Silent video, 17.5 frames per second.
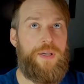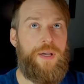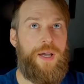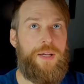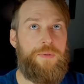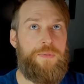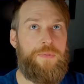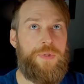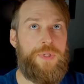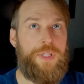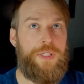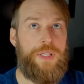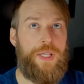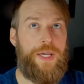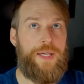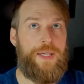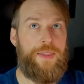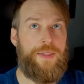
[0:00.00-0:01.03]
I really
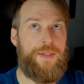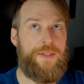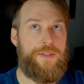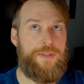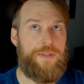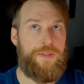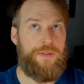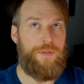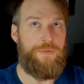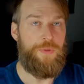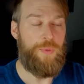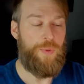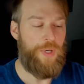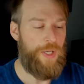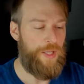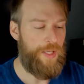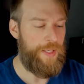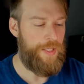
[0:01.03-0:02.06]
like this. If you want
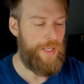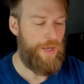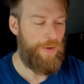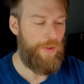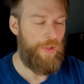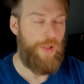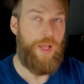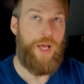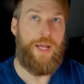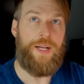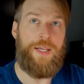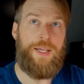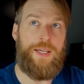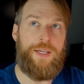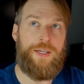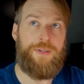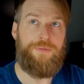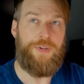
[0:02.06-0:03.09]
to lay down a lot of
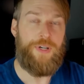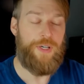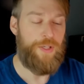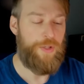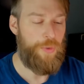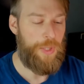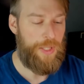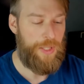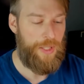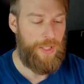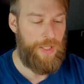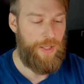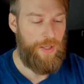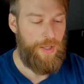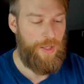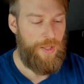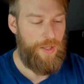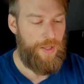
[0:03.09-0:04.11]
ink very quickly,
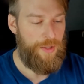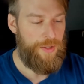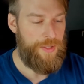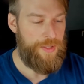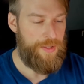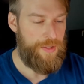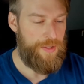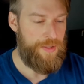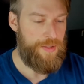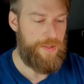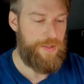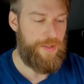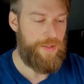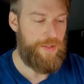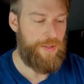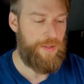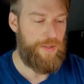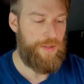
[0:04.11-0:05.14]
this is
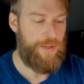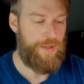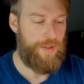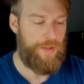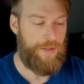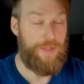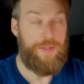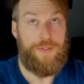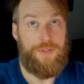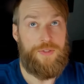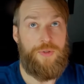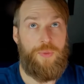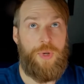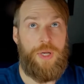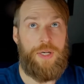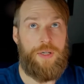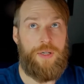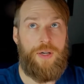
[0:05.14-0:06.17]
the
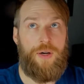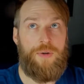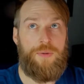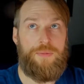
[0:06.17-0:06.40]
way to go.